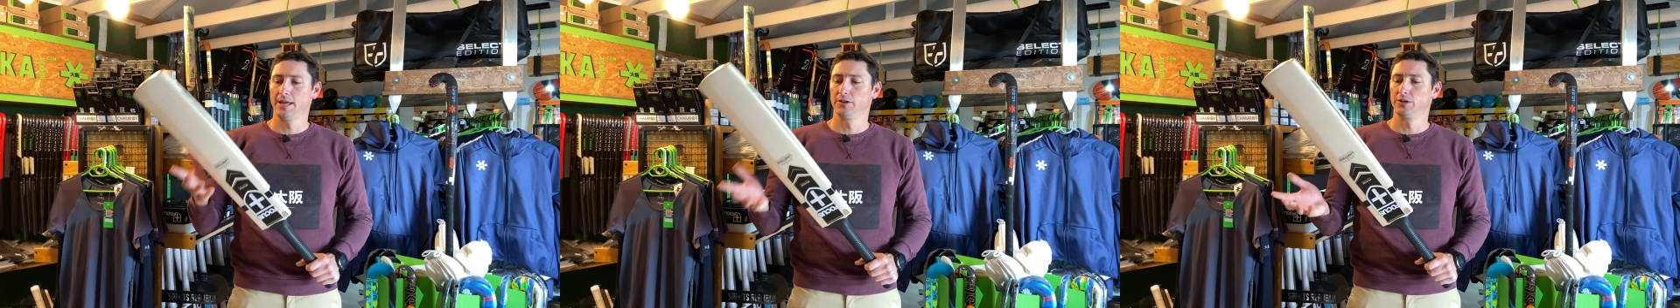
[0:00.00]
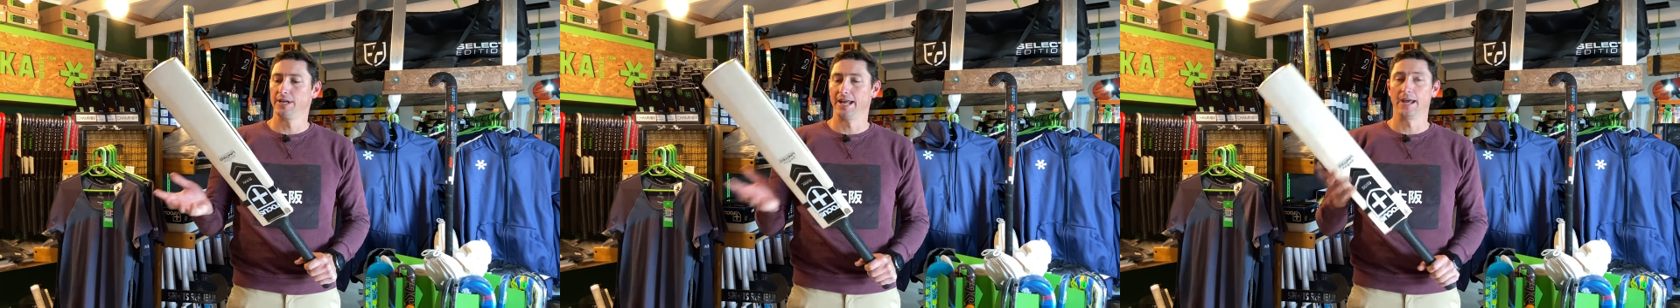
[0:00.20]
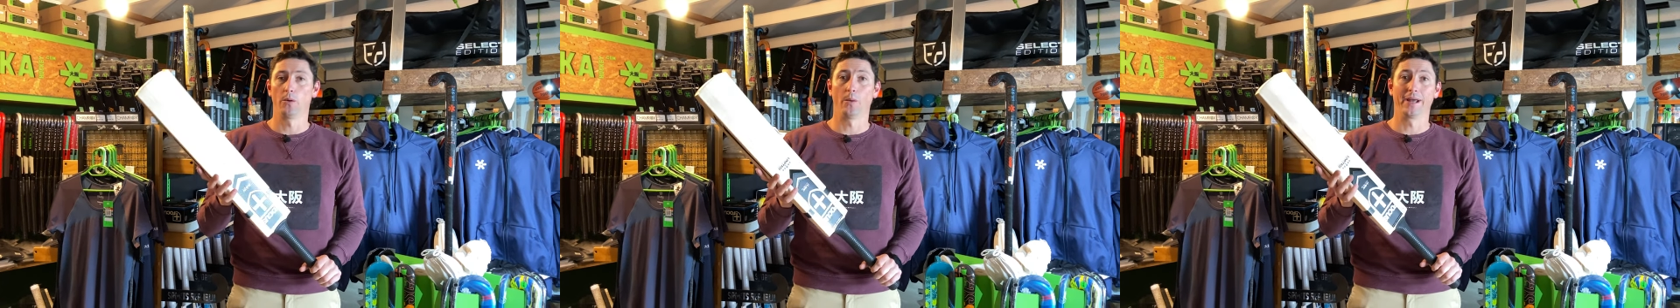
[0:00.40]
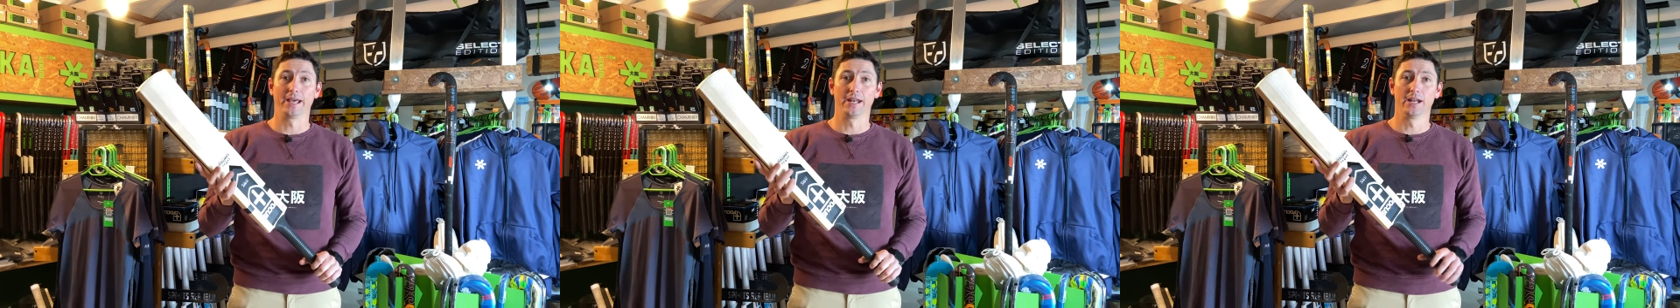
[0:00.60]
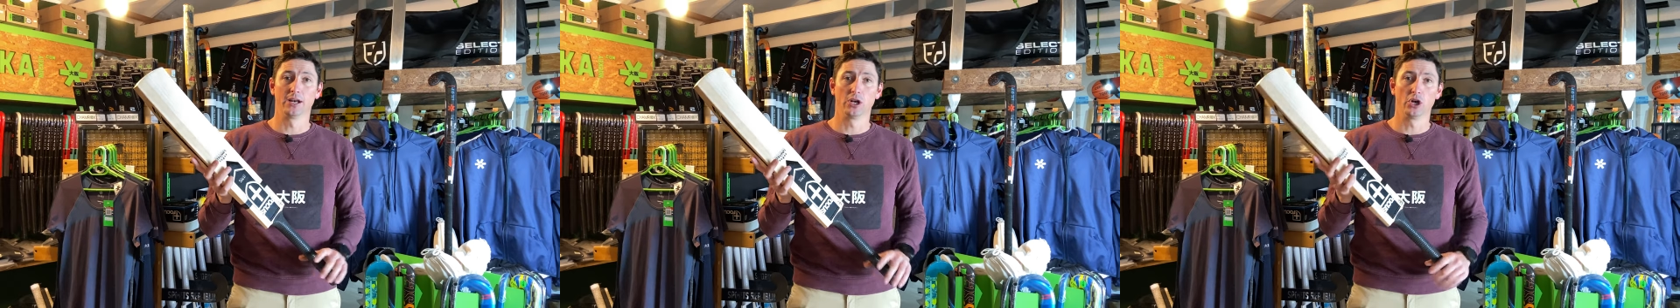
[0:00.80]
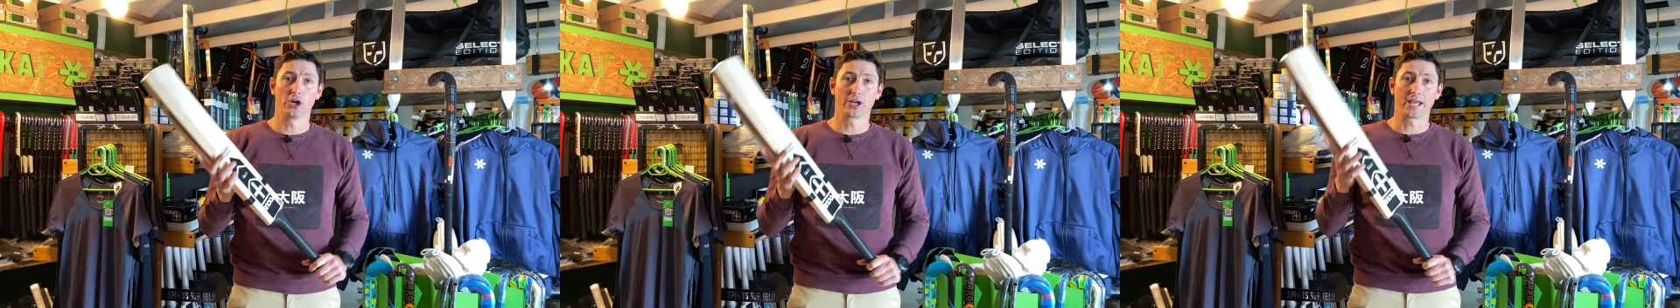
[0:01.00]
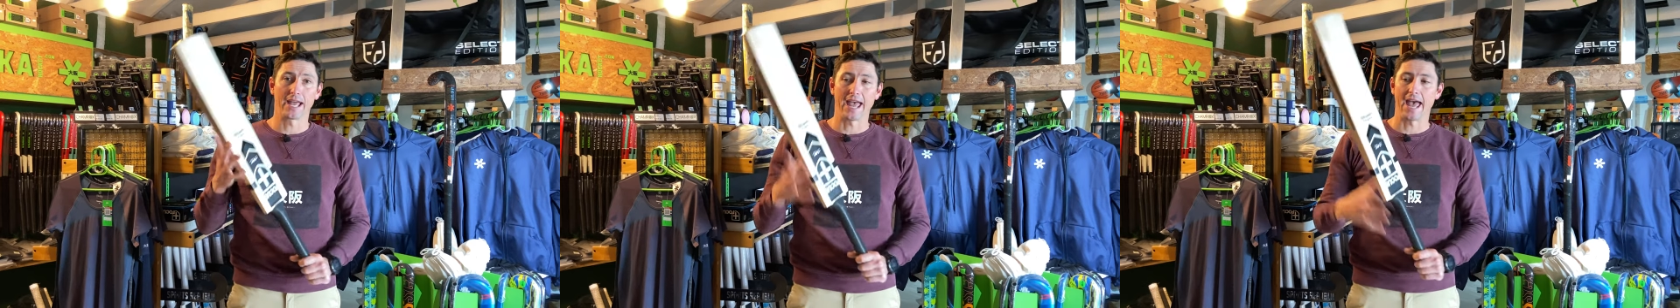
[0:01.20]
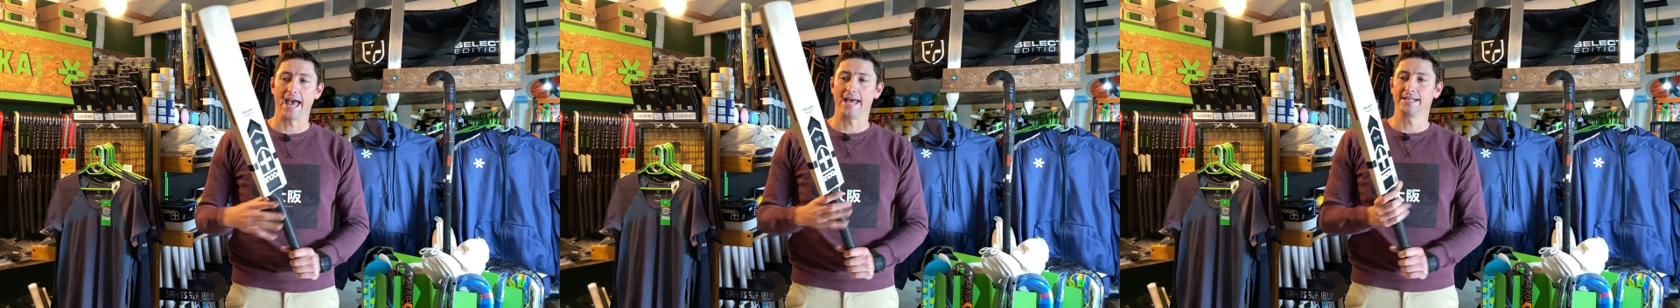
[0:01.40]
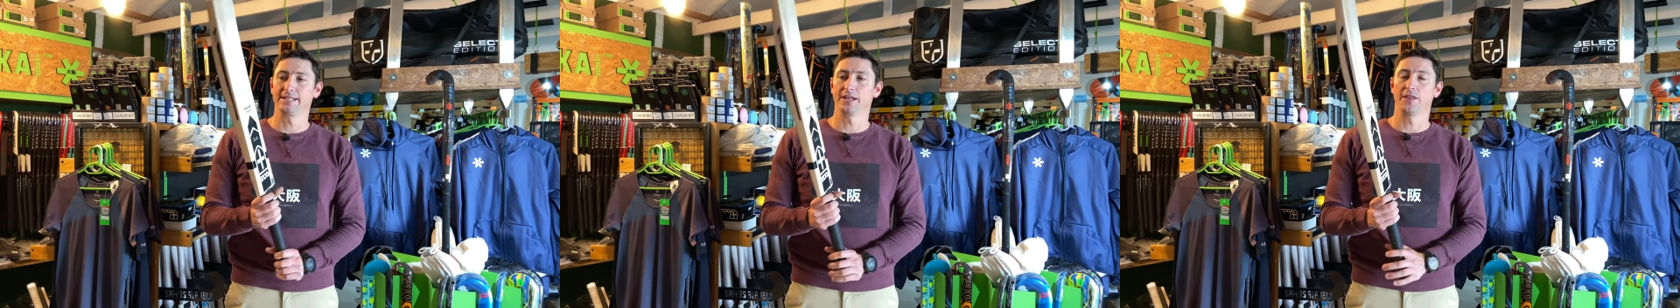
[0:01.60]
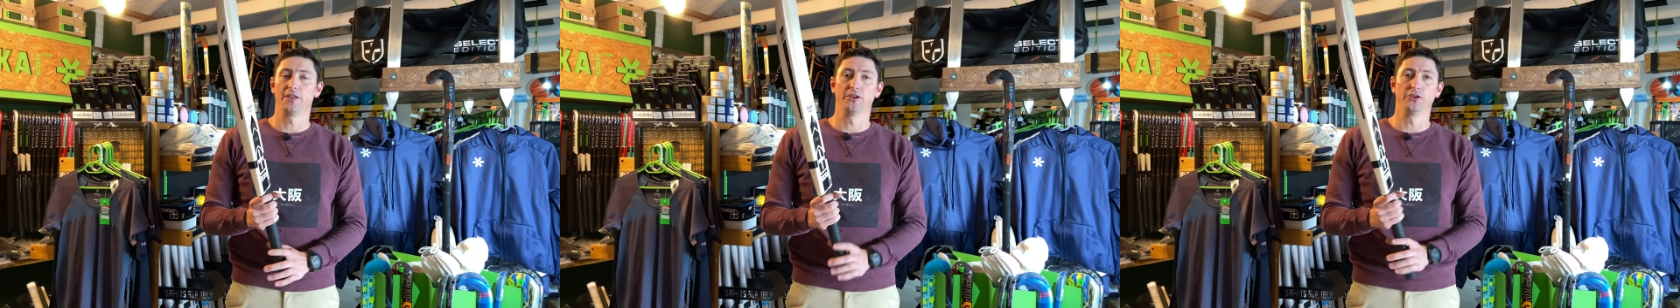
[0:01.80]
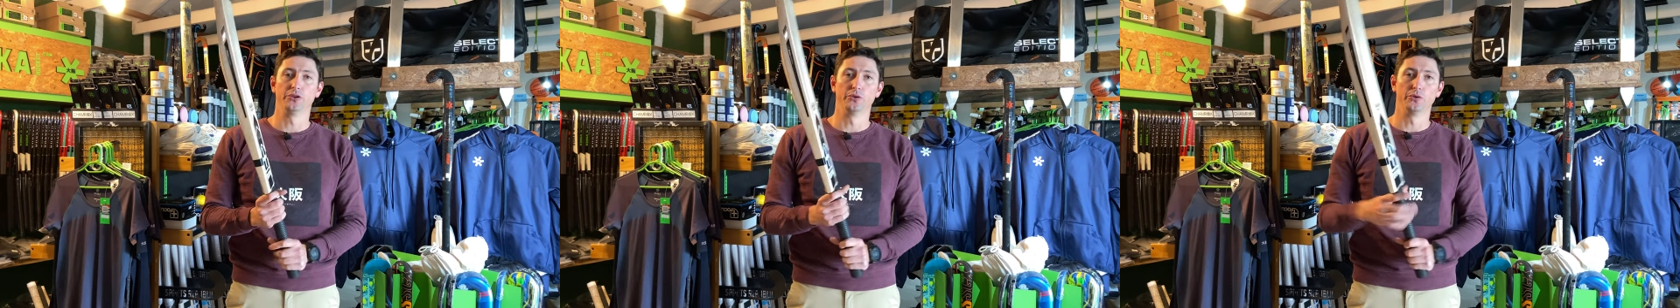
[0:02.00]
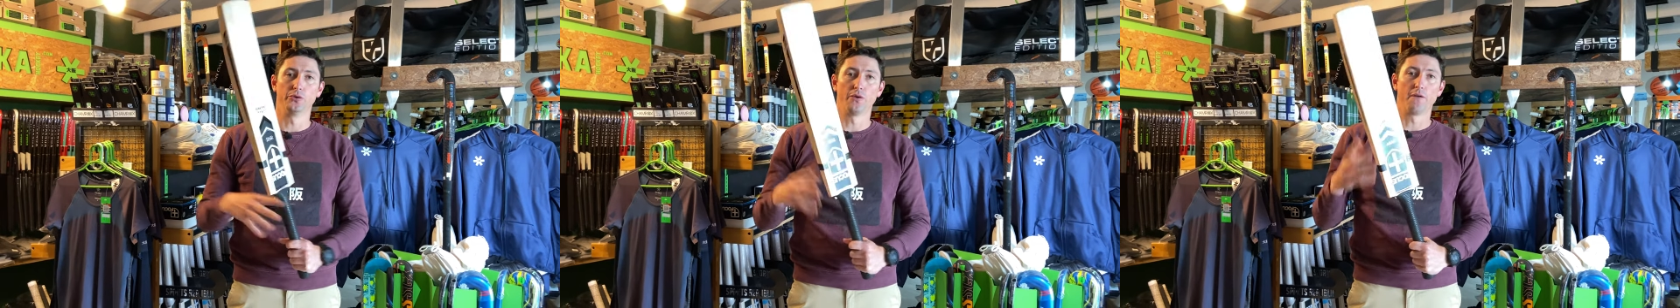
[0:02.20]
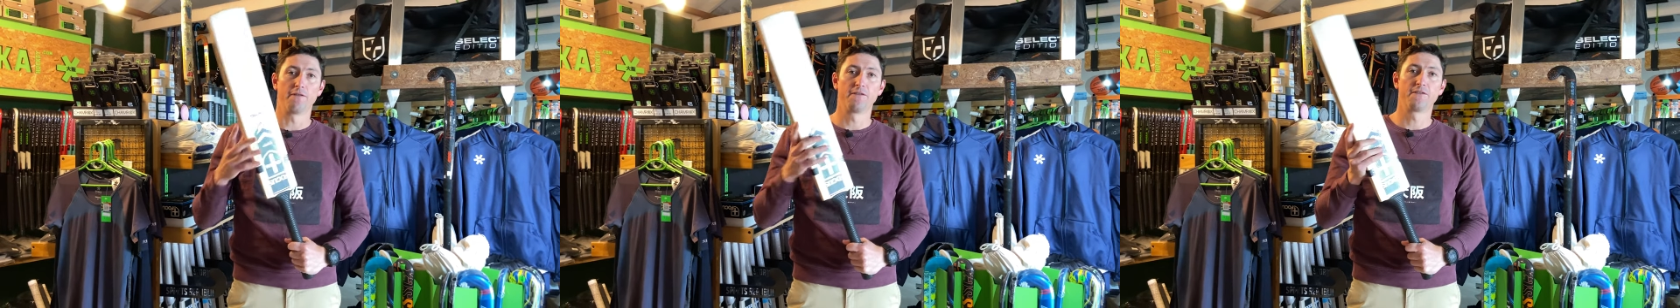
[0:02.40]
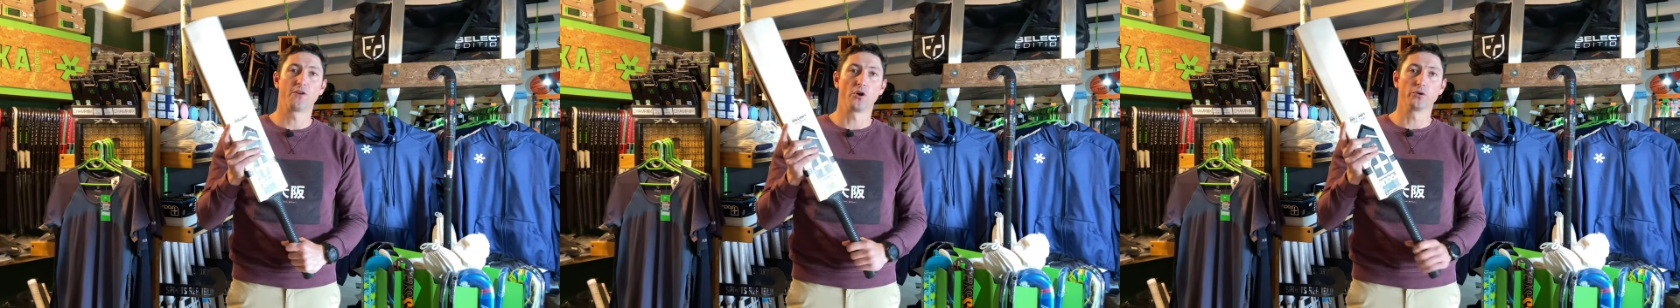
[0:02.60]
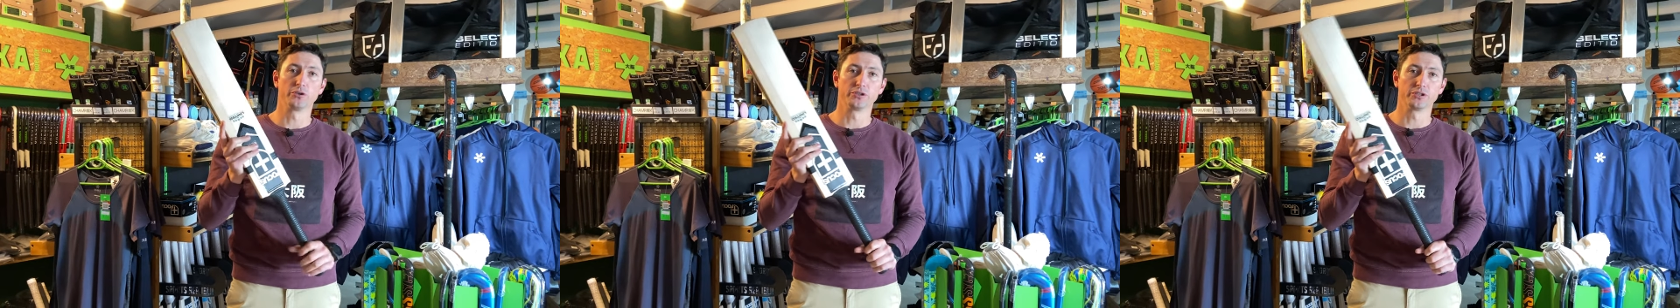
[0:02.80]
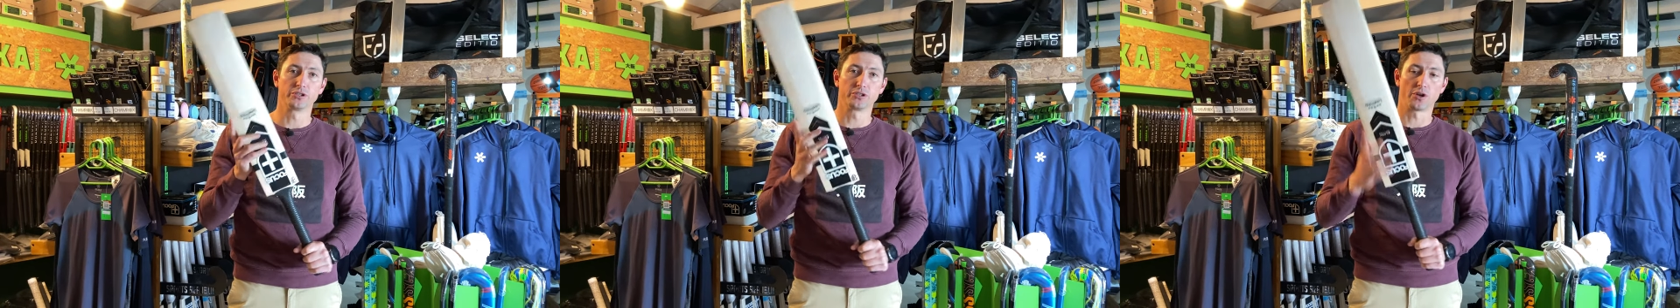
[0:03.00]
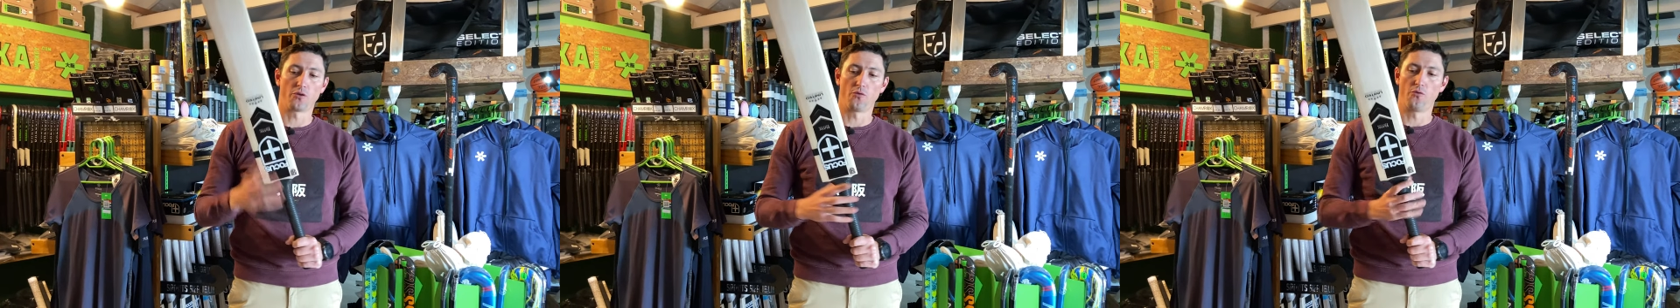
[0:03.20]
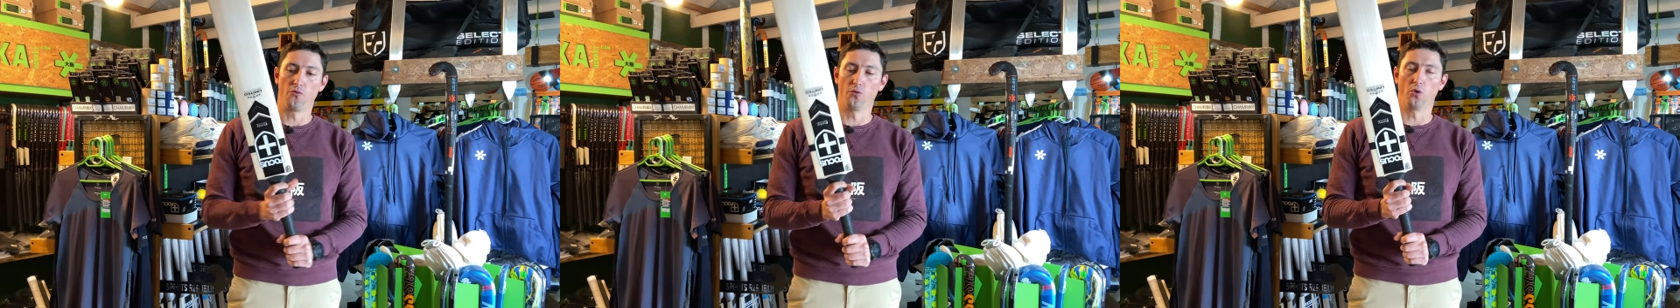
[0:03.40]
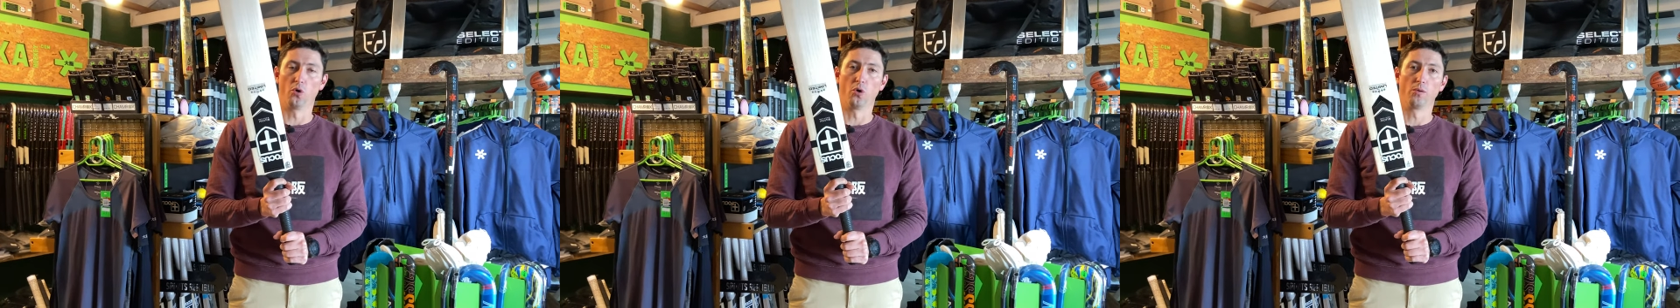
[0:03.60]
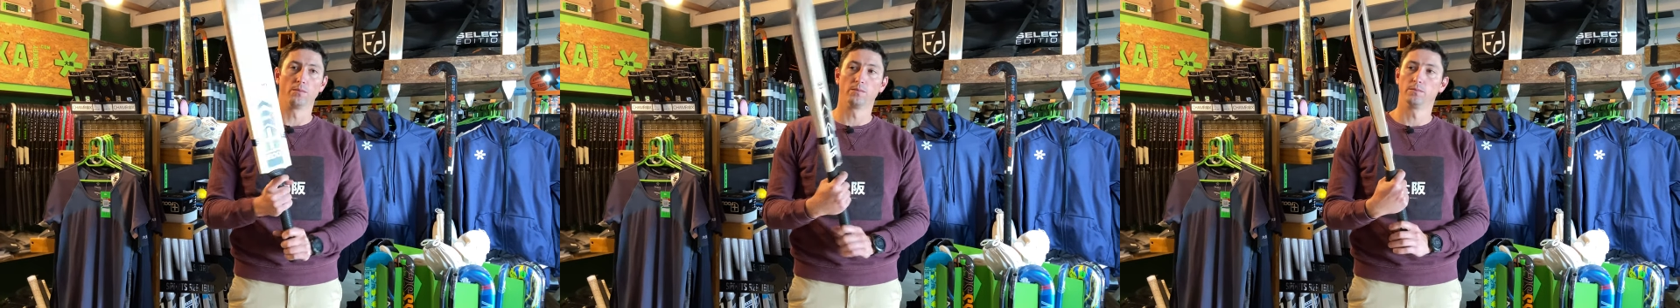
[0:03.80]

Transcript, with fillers: Today we're going to look at the new Focus RAW.